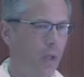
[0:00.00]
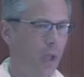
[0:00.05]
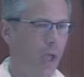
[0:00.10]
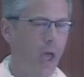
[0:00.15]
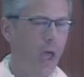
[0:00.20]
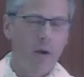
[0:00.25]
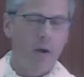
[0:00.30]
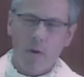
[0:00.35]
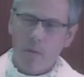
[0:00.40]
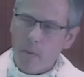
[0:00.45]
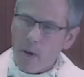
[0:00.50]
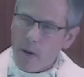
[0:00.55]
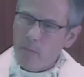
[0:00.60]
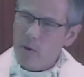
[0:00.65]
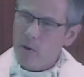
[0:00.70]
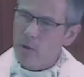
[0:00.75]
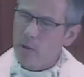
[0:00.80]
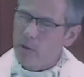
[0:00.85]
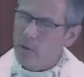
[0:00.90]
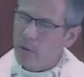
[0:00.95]
And I
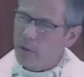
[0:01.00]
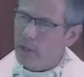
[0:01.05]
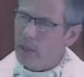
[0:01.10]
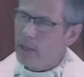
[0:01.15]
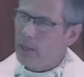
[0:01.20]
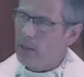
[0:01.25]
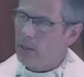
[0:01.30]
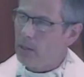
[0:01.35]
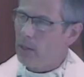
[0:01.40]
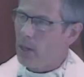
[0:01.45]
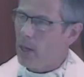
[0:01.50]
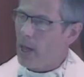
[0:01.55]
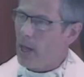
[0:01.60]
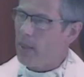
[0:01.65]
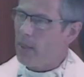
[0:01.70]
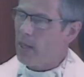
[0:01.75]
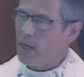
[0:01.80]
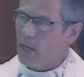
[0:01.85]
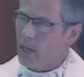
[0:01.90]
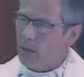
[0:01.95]
remember looking
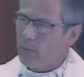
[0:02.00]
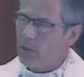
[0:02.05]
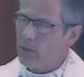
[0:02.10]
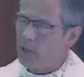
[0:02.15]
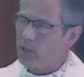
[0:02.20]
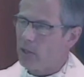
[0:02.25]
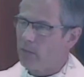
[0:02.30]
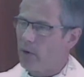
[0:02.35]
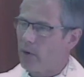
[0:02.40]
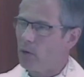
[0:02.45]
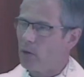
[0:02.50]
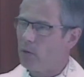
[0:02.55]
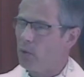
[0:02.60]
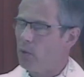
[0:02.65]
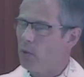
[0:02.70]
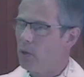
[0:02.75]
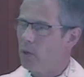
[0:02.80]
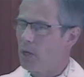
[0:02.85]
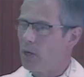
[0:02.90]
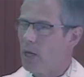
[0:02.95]
at that image of our
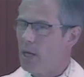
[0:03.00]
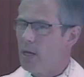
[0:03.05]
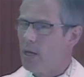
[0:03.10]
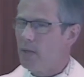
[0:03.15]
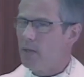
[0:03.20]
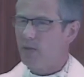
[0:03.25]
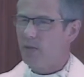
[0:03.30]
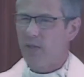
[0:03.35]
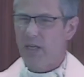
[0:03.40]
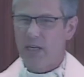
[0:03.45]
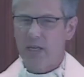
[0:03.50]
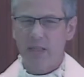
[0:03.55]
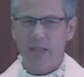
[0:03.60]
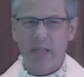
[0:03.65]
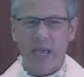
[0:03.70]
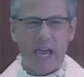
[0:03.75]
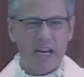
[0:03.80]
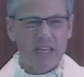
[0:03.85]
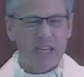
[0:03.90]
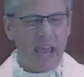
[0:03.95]
Lord, seeing
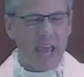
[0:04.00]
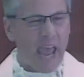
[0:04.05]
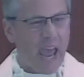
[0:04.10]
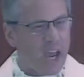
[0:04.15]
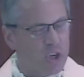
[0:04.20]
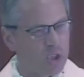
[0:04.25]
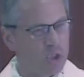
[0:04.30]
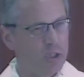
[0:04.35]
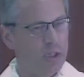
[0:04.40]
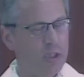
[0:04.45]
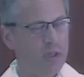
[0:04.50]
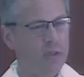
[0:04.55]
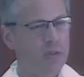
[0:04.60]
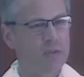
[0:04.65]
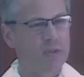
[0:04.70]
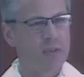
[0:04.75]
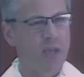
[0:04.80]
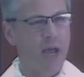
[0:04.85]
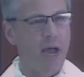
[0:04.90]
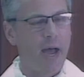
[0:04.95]
that gash in his
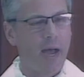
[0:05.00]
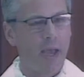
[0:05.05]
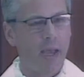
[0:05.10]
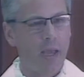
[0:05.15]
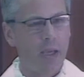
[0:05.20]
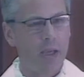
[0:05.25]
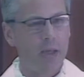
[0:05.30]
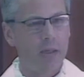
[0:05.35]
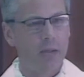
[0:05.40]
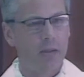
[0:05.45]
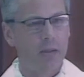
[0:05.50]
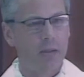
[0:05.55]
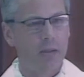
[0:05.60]
side,